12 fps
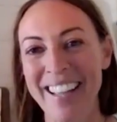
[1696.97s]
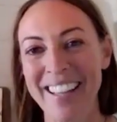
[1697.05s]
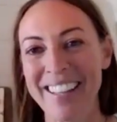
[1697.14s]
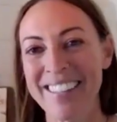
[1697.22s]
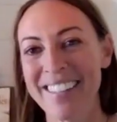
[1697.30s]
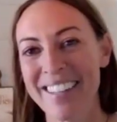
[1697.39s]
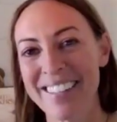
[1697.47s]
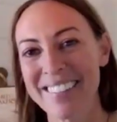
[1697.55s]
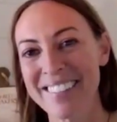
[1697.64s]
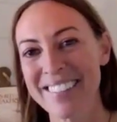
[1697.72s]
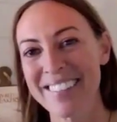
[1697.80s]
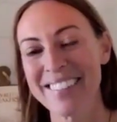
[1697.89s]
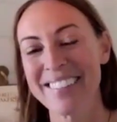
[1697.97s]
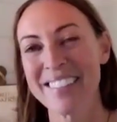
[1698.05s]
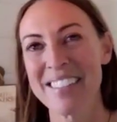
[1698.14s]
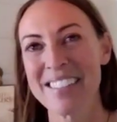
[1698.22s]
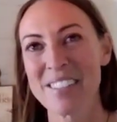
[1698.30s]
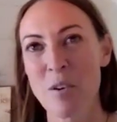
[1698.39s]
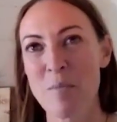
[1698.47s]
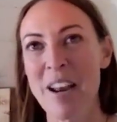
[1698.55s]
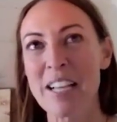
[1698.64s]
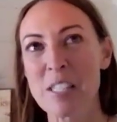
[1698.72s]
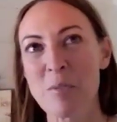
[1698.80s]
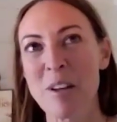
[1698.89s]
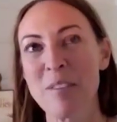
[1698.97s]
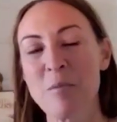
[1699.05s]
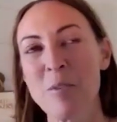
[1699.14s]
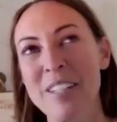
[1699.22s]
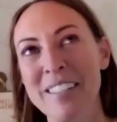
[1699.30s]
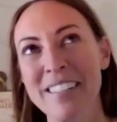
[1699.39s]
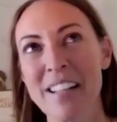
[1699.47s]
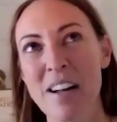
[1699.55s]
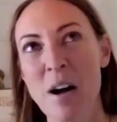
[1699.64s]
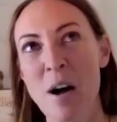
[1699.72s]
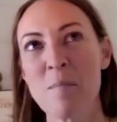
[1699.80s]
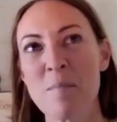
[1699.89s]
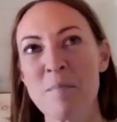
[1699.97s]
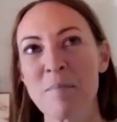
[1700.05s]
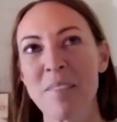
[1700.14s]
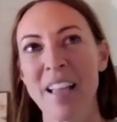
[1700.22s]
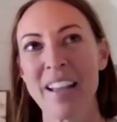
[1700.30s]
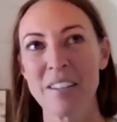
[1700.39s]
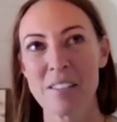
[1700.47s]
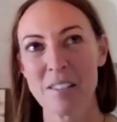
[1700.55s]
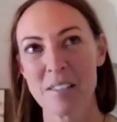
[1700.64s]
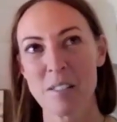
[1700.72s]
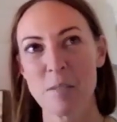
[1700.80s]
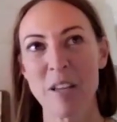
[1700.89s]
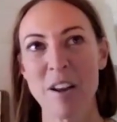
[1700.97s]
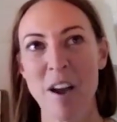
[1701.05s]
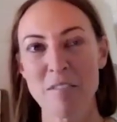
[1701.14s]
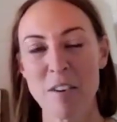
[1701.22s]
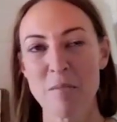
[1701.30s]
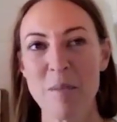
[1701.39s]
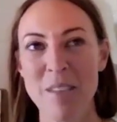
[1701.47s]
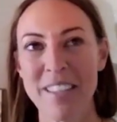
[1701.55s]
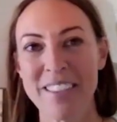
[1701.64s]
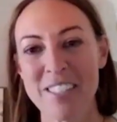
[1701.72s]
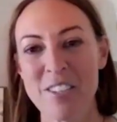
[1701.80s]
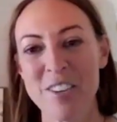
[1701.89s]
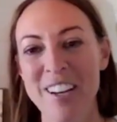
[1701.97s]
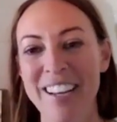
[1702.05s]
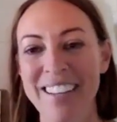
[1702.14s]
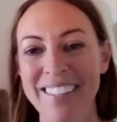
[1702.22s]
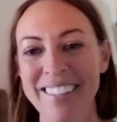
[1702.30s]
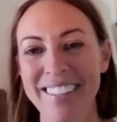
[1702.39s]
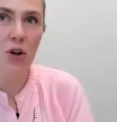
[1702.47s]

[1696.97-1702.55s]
And so my next one will kind of spin off of Meet Me at the Tree.